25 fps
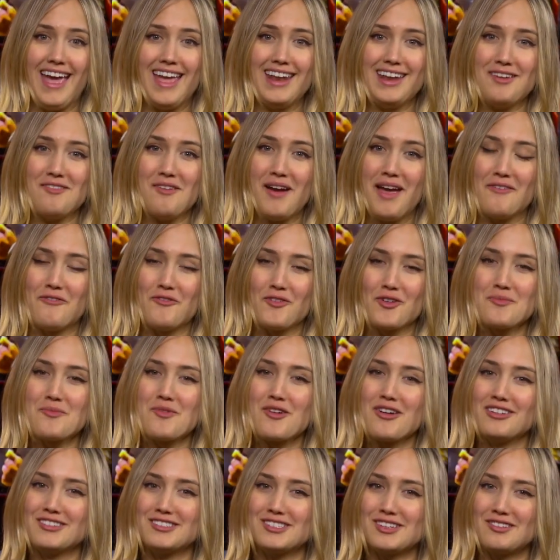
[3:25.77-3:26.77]
Anyway, for
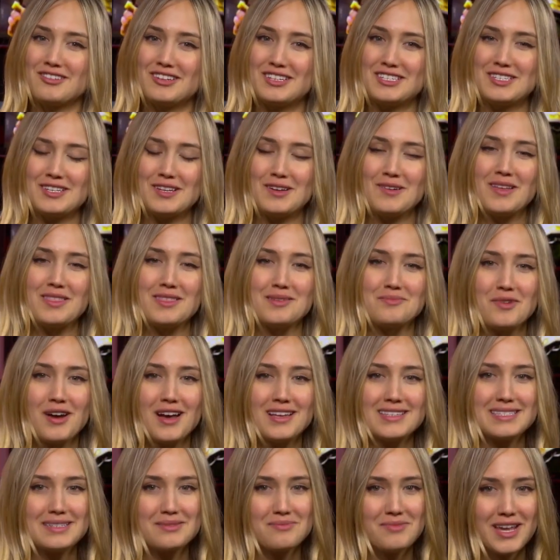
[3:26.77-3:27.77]
more on Dota 2 and the
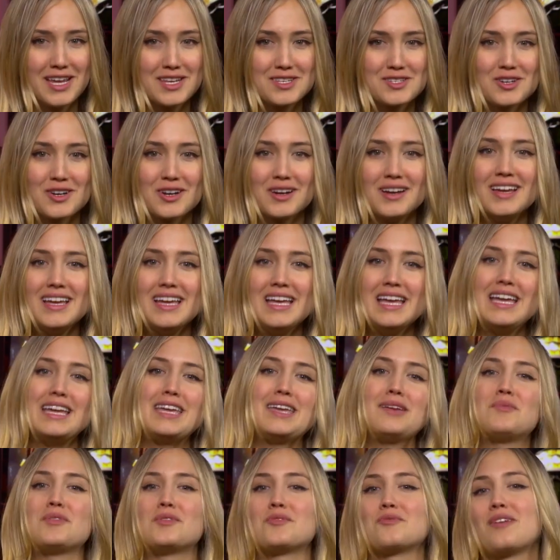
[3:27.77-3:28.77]
Boston Major,
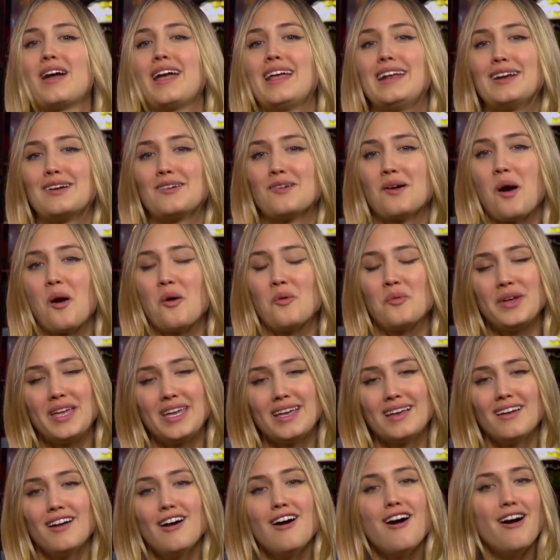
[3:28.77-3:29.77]
keep it right here all
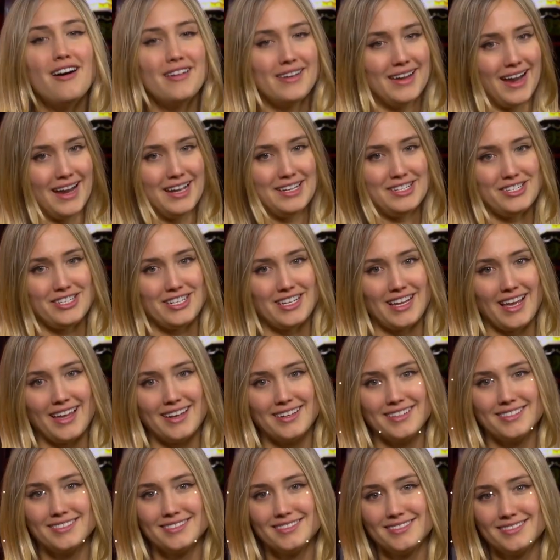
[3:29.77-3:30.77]
week on
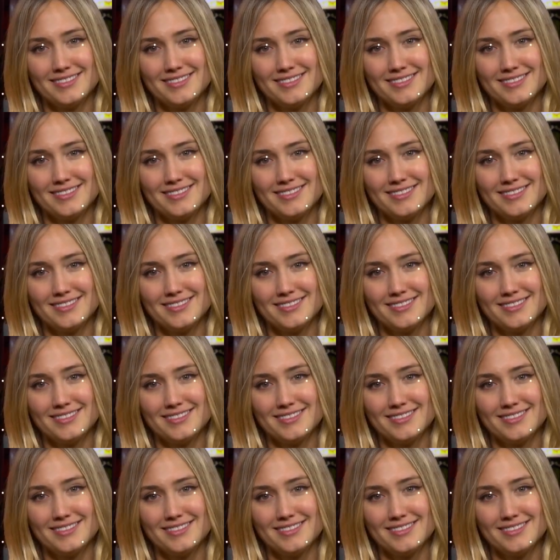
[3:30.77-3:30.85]
IGN.